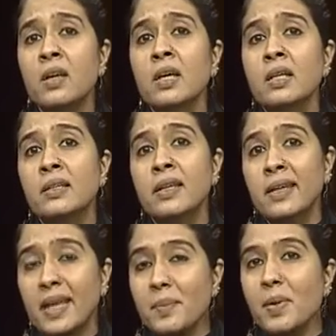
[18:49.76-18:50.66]
the
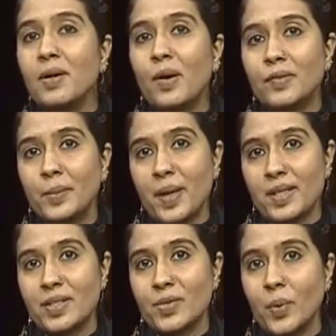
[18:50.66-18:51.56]
labor of the
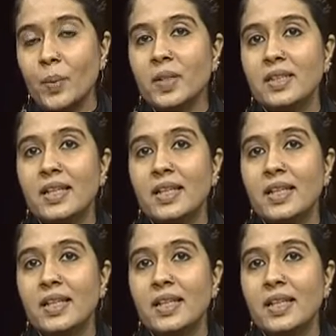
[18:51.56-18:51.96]
peasant woman